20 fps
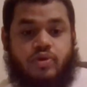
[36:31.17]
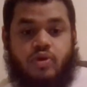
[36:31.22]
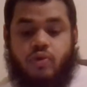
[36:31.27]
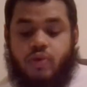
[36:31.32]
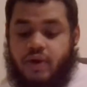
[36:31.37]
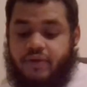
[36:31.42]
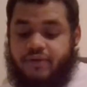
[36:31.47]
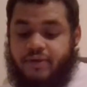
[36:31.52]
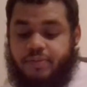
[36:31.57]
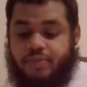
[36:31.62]

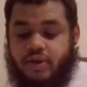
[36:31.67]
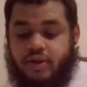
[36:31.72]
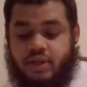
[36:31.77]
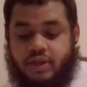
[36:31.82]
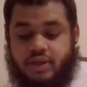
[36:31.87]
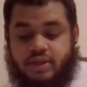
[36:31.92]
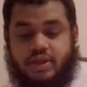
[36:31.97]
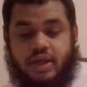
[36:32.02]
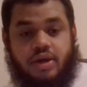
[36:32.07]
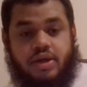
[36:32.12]
Whoever put
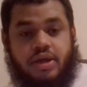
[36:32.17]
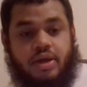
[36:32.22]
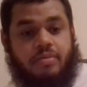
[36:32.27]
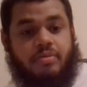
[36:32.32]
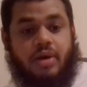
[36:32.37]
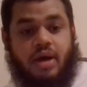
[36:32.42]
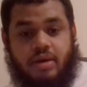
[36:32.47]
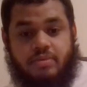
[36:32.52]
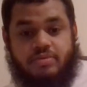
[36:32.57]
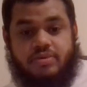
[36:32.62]
this out, your
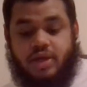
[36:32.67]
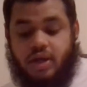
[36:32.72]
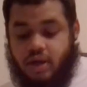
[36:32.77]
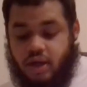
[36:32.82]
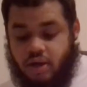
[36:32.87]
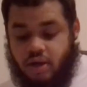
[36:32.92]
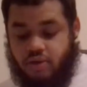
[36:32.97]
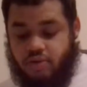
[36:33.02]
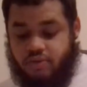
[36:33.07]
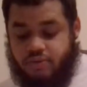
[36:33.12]
mom's a
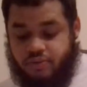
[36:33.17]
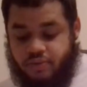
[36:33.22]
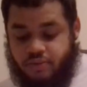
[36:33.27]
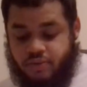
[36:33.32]
hoe.